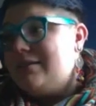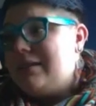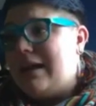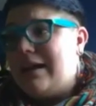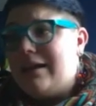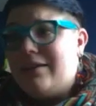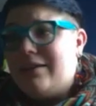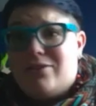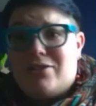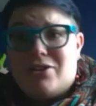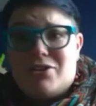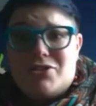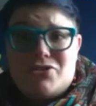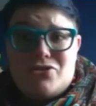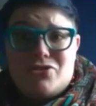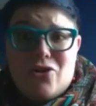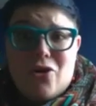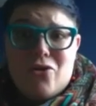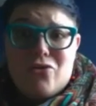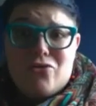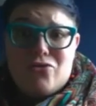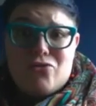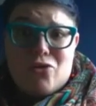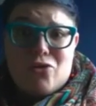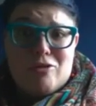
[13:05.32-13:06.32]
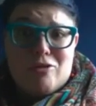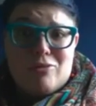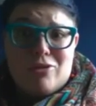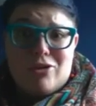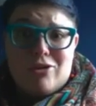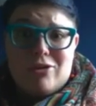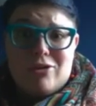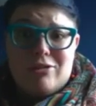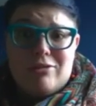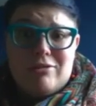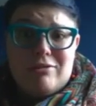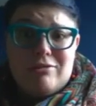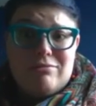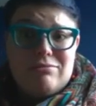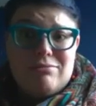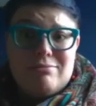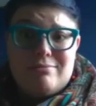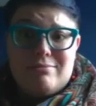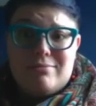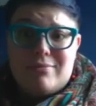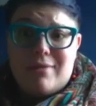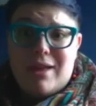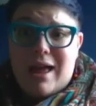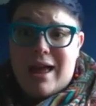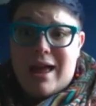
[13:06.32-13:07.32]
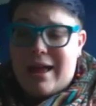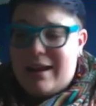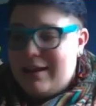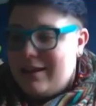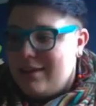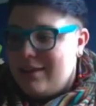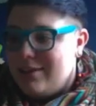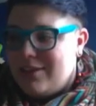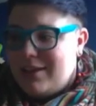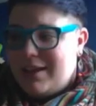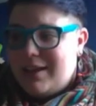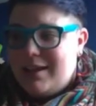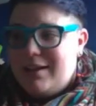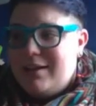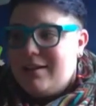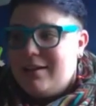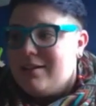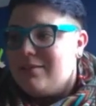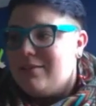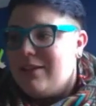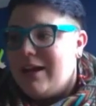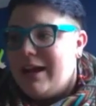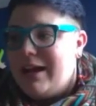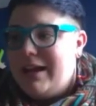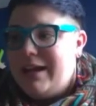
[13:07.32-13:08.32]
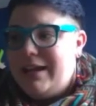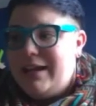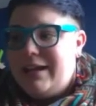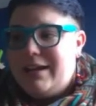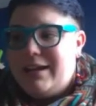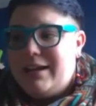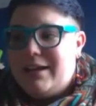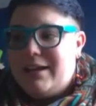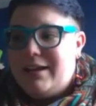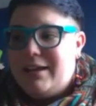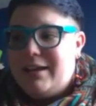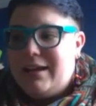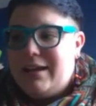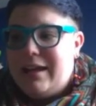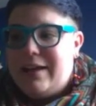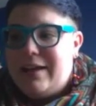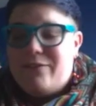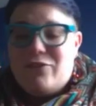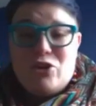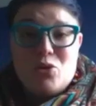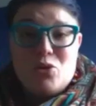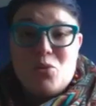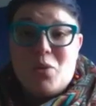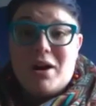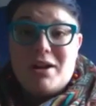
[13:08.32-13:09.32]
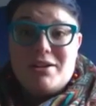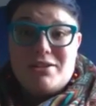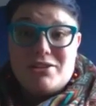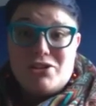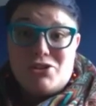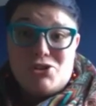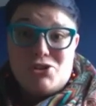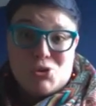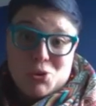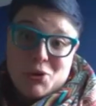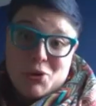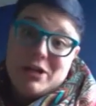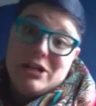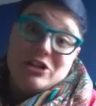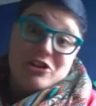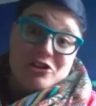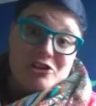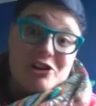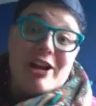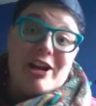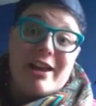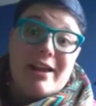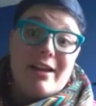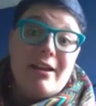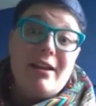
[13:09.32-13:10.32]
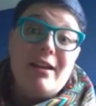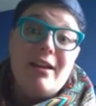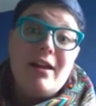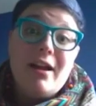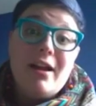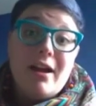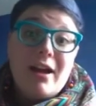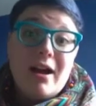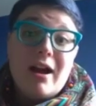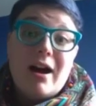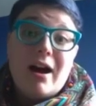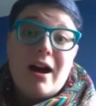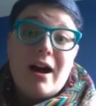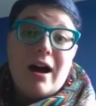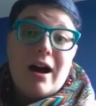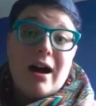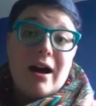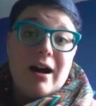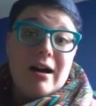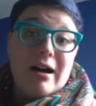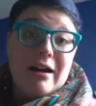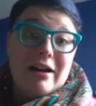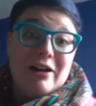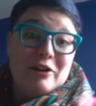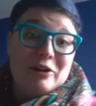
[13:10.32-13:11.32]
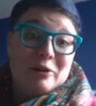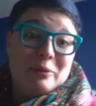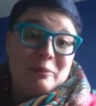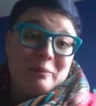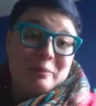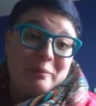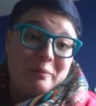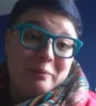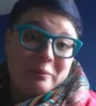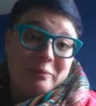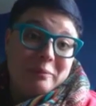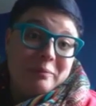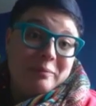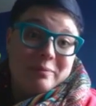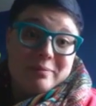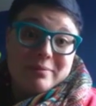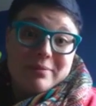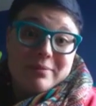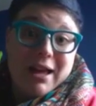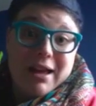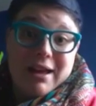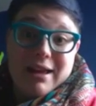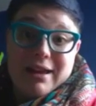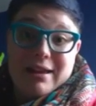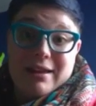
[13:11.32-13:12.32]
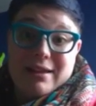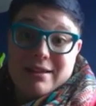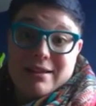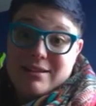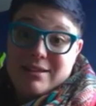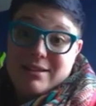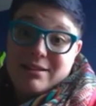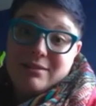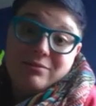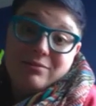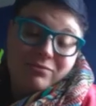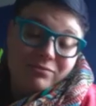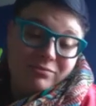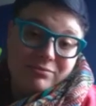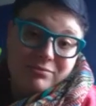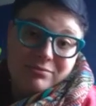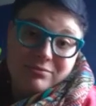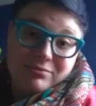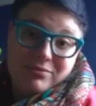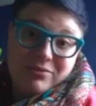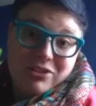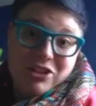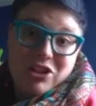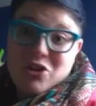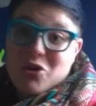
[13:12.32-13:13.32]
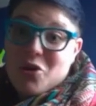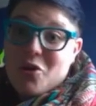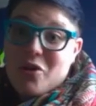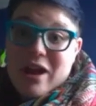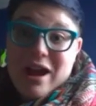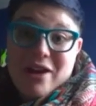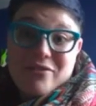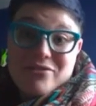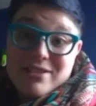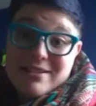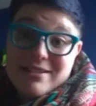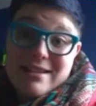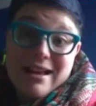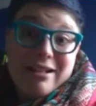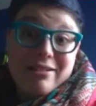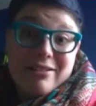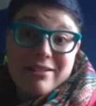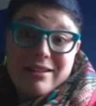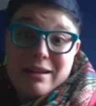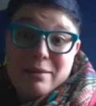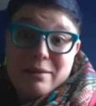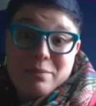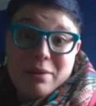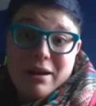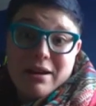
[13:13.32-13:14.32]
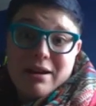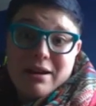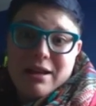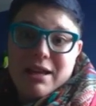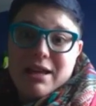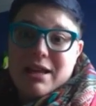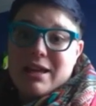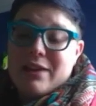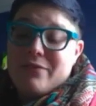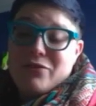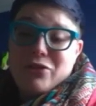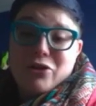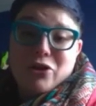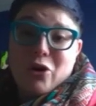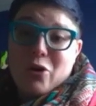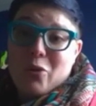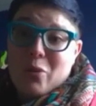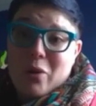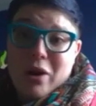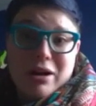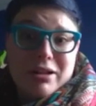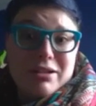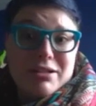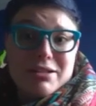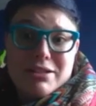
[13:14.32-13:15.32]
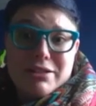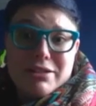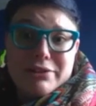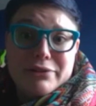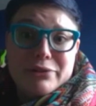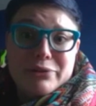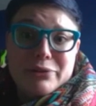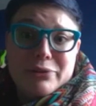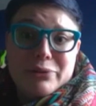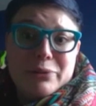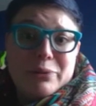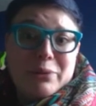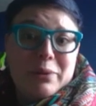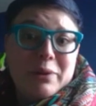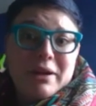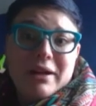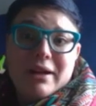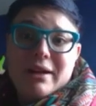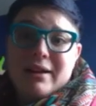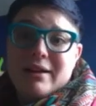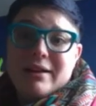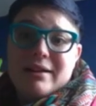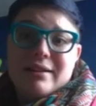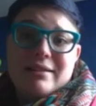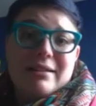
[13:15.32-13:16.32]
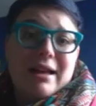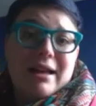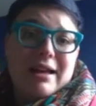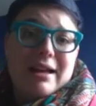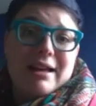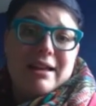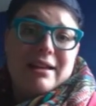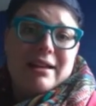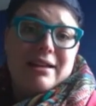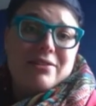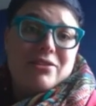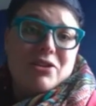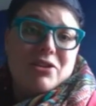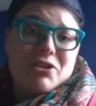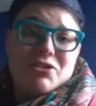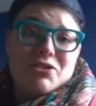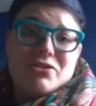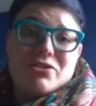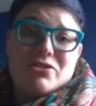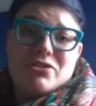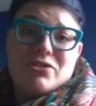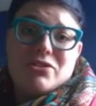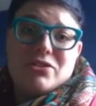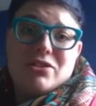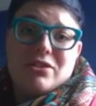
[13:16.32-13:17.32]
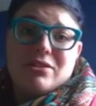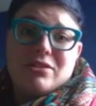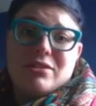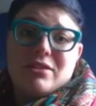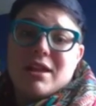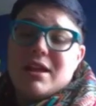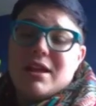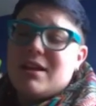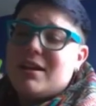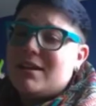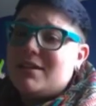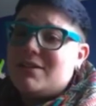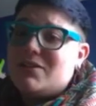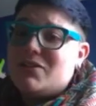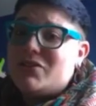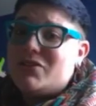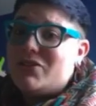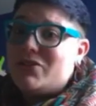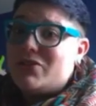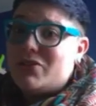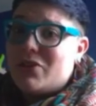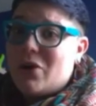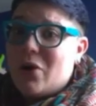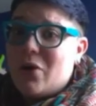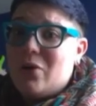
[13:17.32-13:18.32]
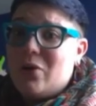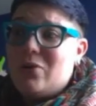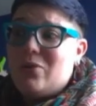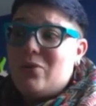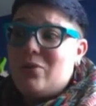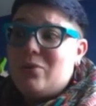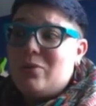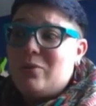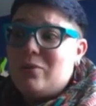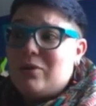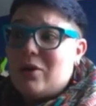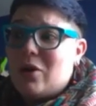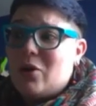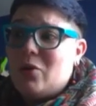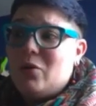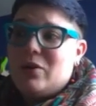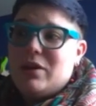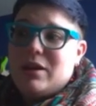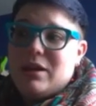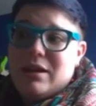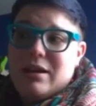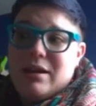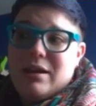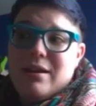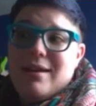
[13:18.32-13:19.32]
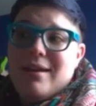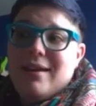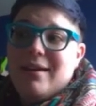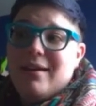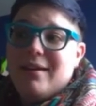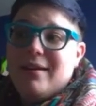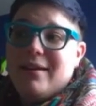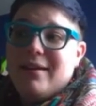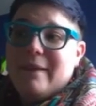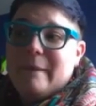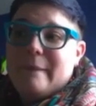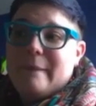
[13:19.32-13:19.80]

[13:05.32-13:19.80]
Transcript: like there's no formal anything, like if you want to join, you're in. Like you don't have to tell anybody if you don't want to. Like there's like it's so low key,